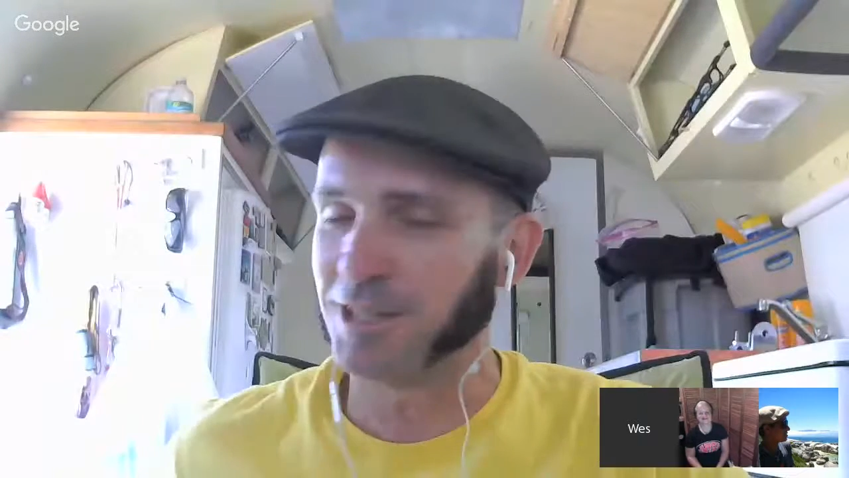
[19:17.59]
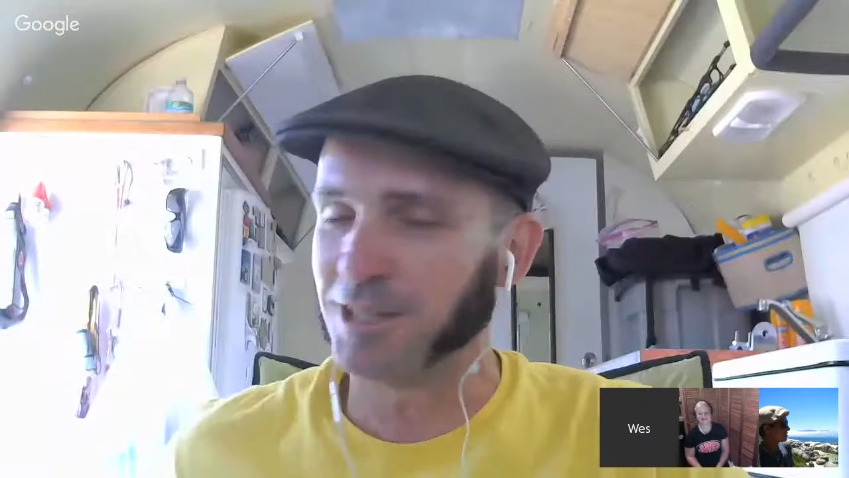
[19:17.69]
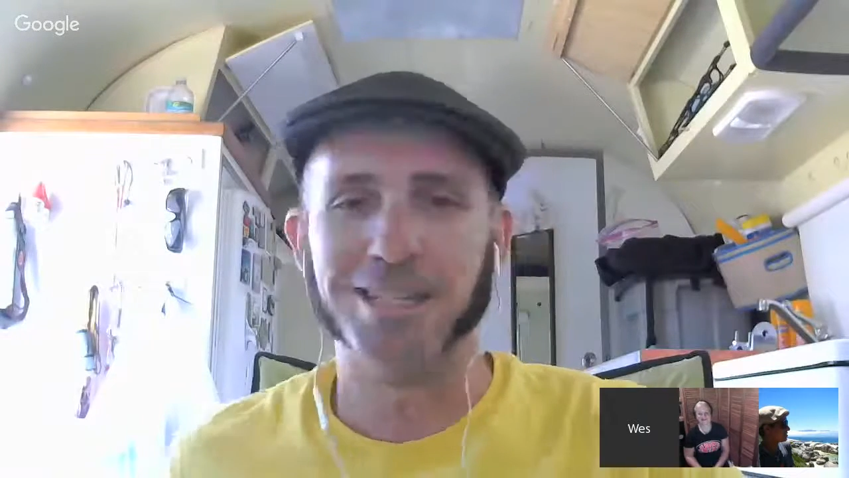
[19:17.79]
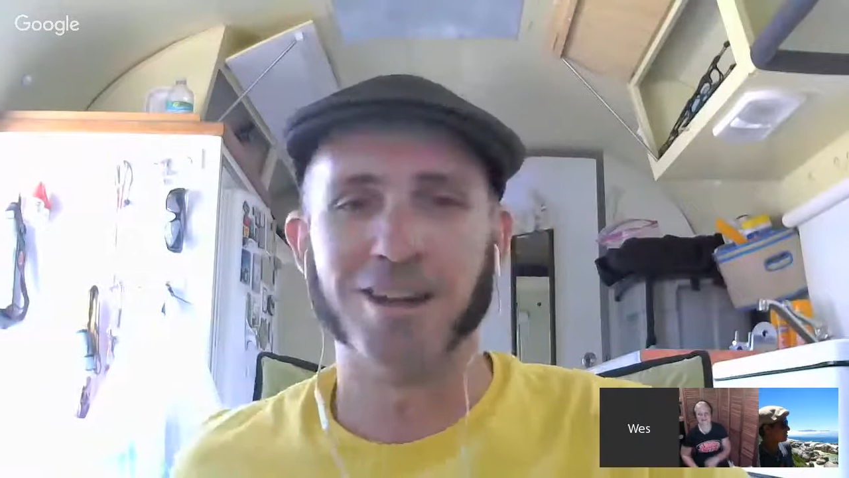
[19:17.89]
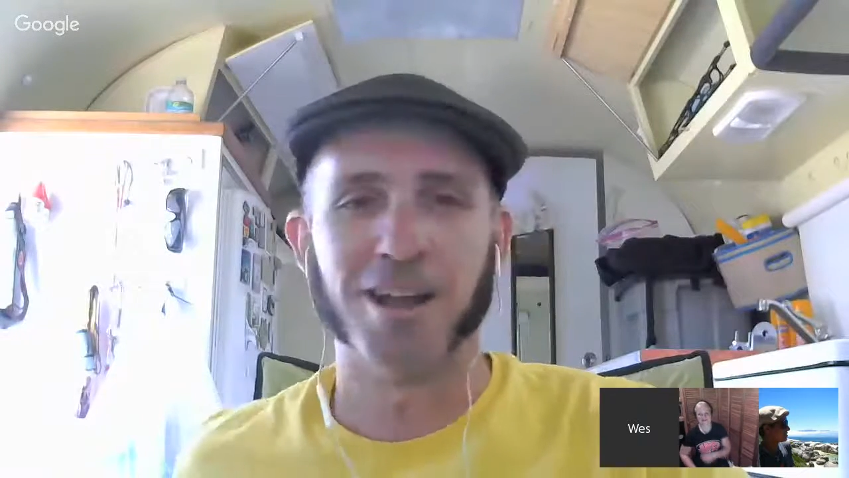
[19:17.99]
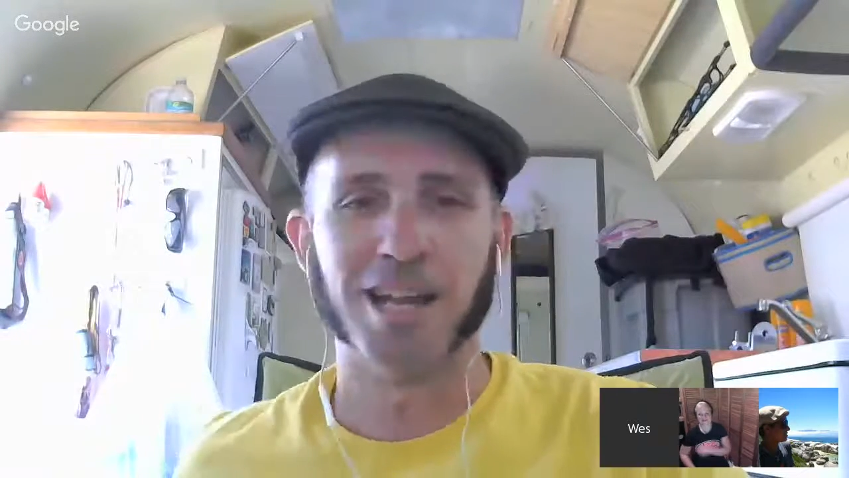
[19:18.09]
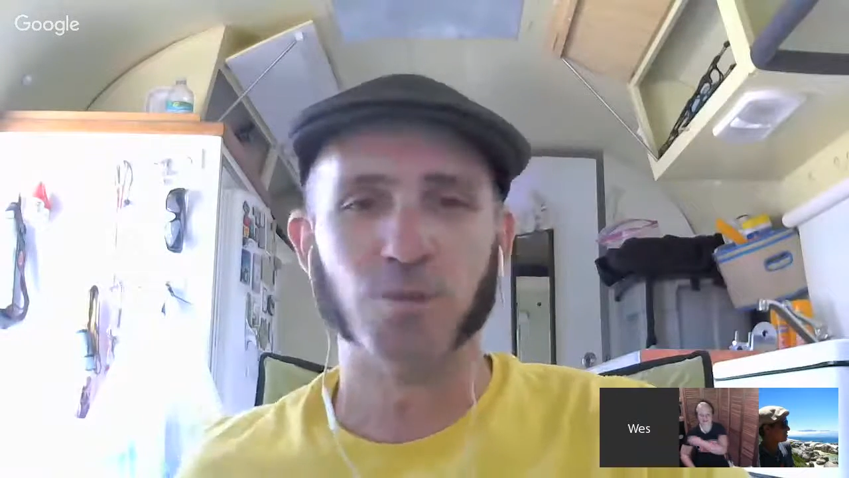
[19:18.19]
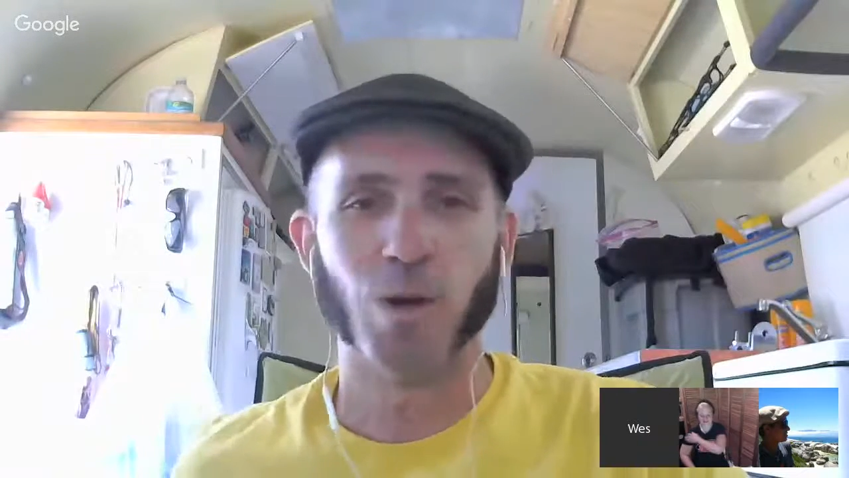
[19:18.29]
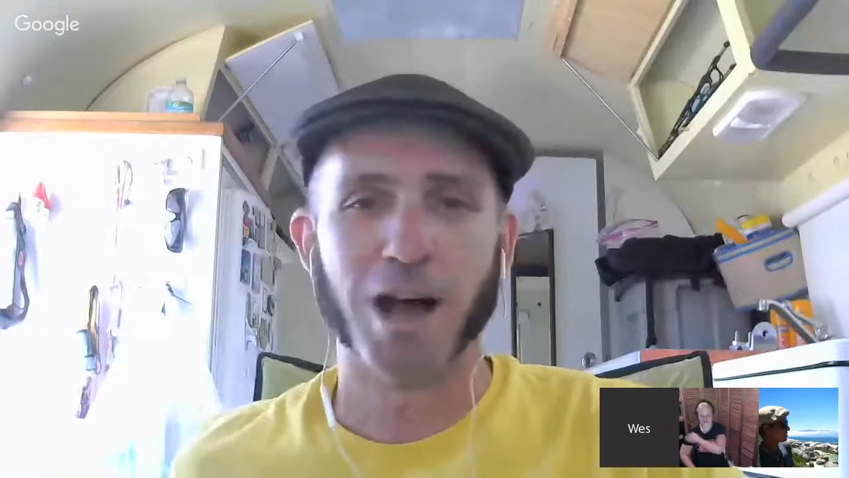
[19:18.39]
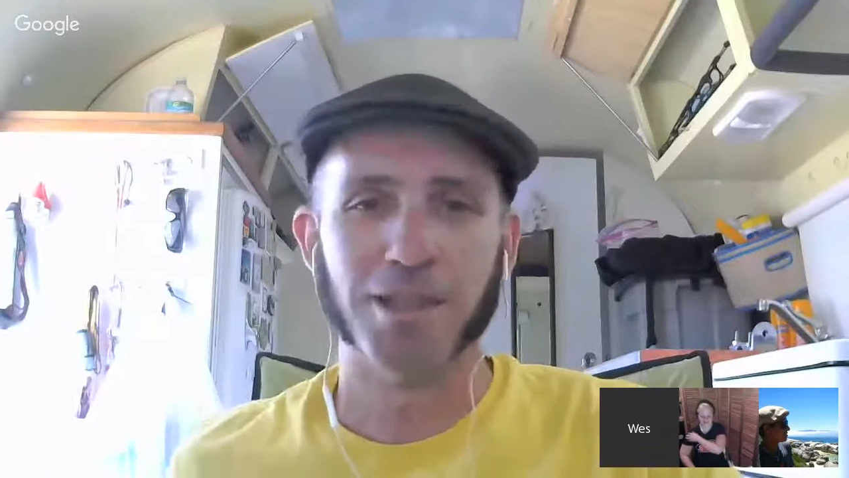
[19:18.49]
opinion on as
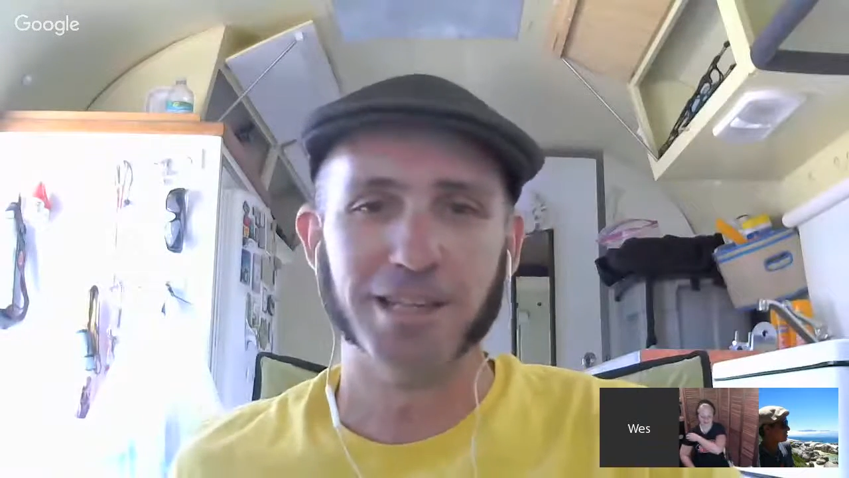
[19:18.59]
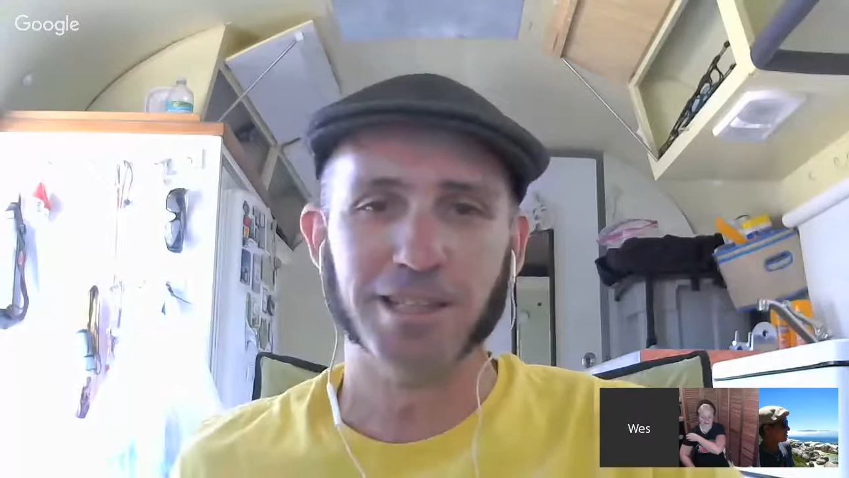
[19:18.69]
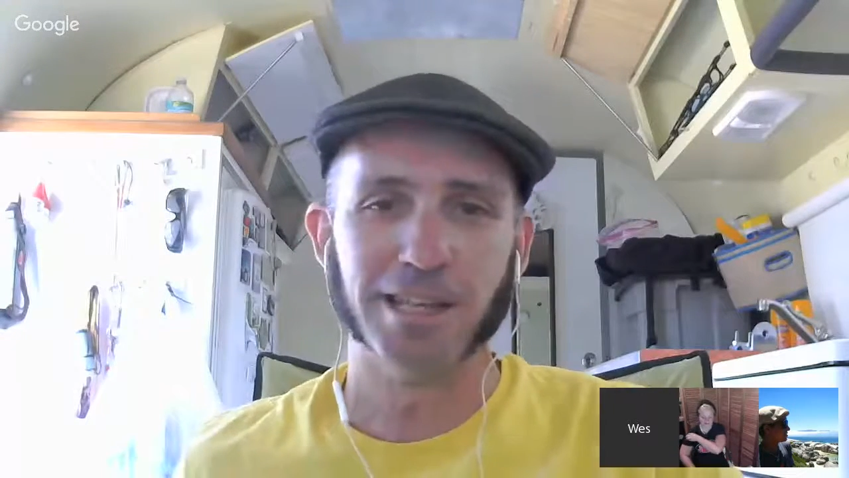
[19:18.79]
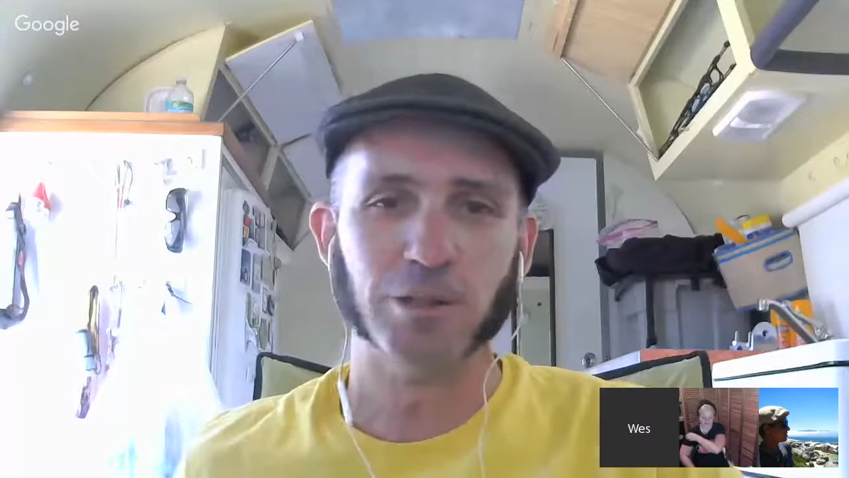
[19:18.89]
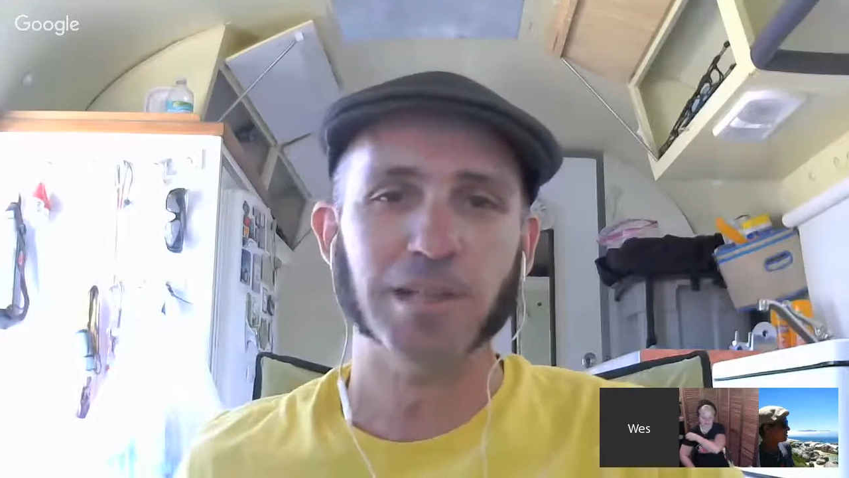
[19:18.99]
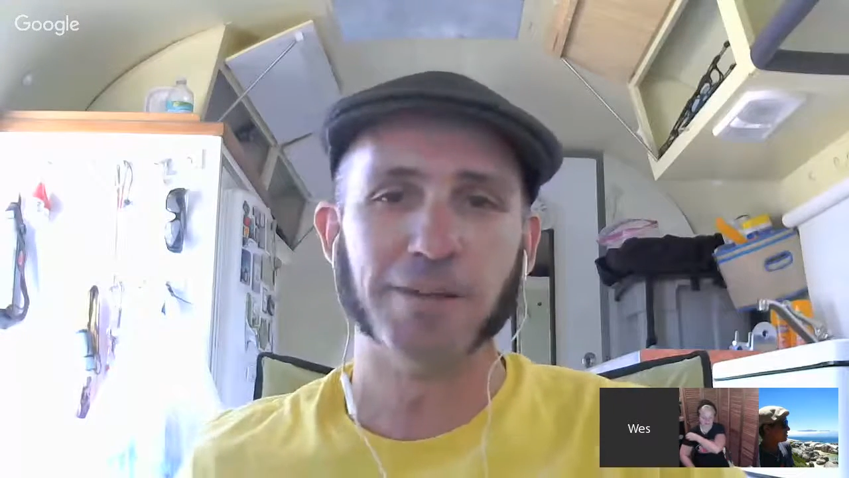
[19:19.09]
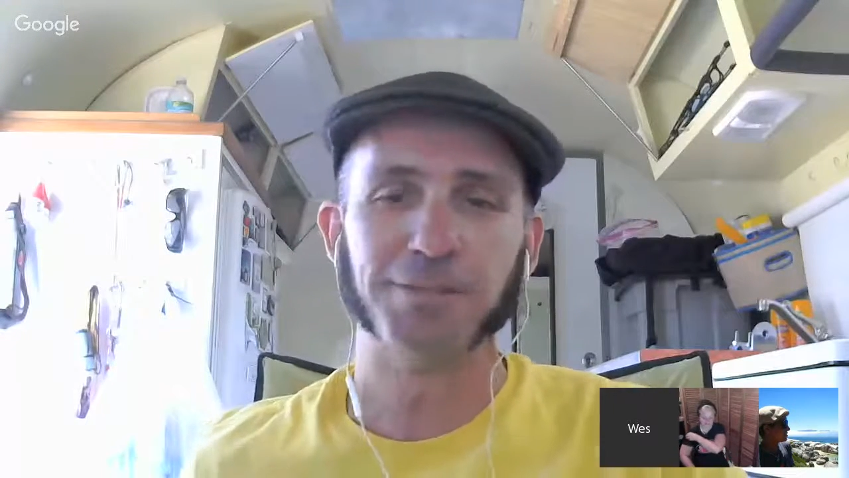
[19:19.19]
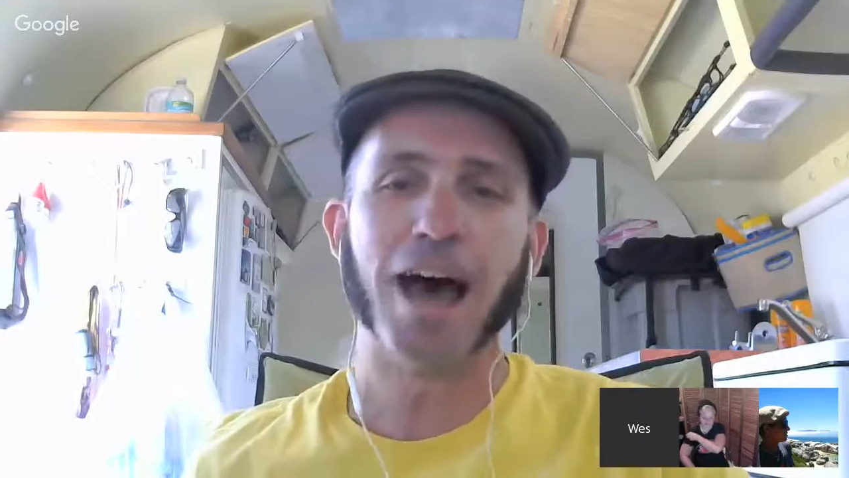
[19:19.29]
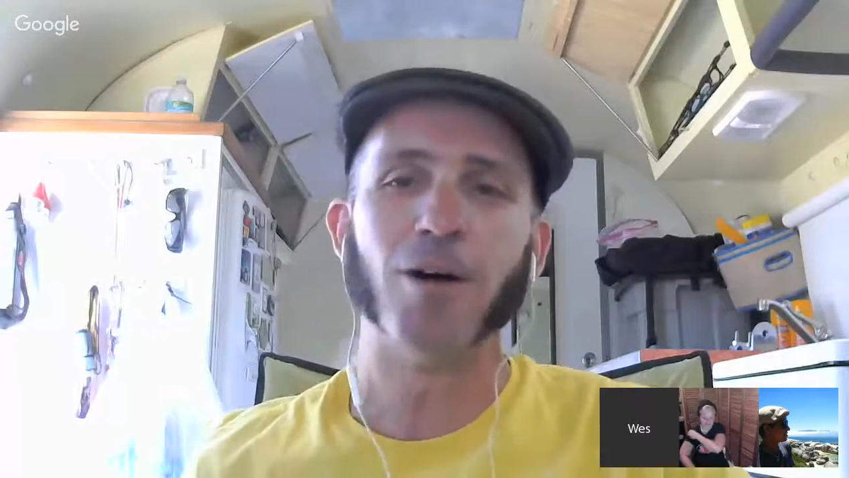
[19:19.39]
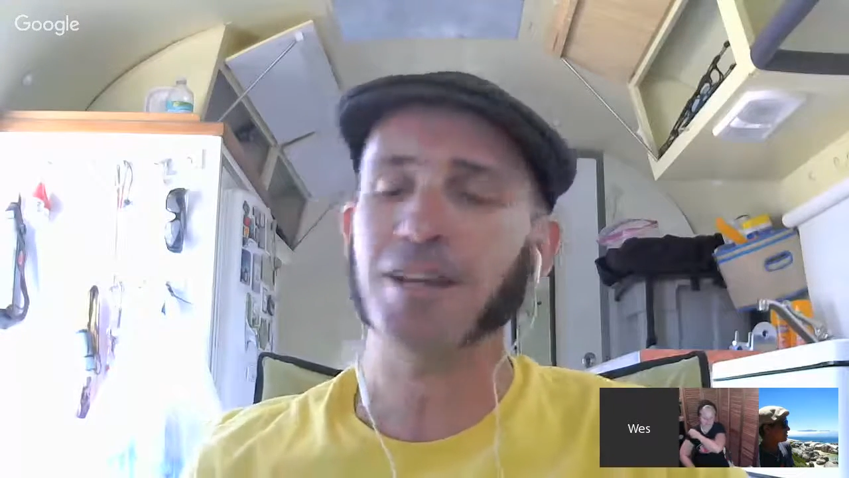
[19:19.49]
well that you left
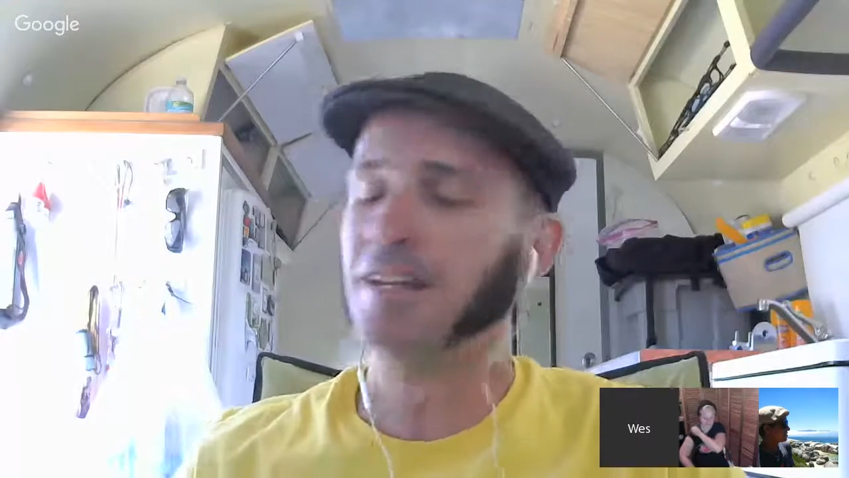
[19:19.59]
out.